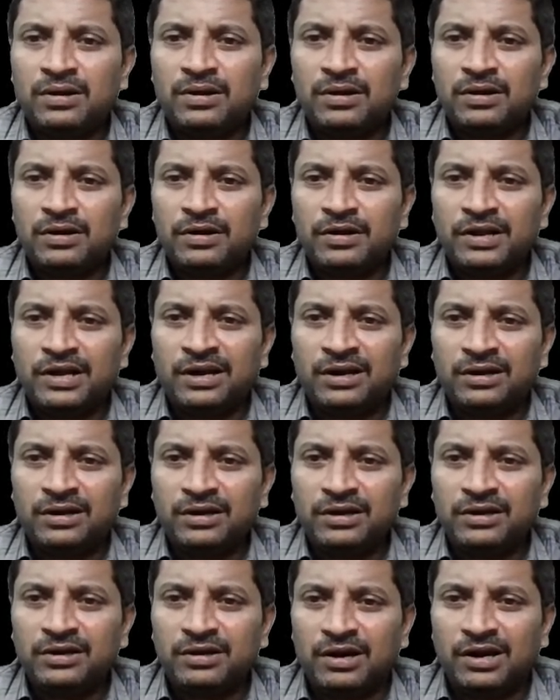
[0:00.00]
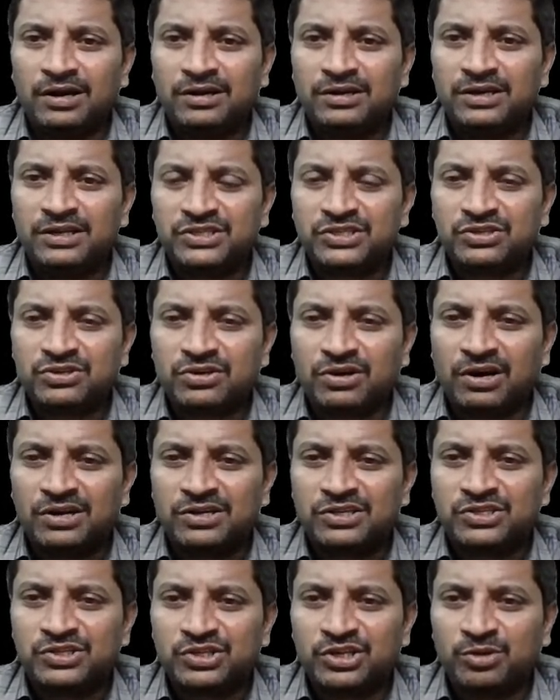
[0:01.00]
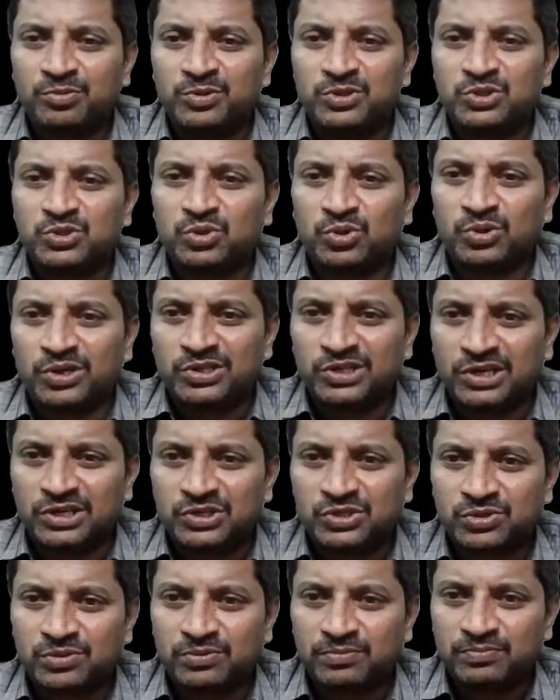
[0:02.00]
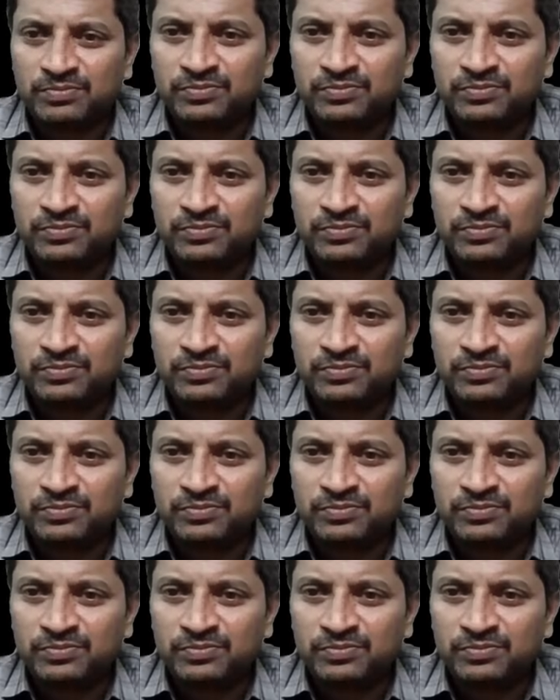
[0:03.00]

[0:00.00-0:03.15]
Done in hard disk or stable storage also.